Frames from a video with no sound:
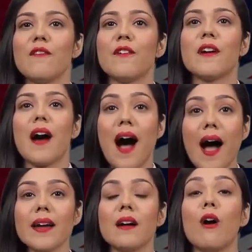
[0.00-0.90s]
for
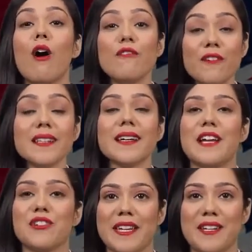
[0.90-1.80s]
higher or further
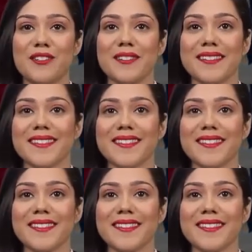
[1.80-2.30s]
education.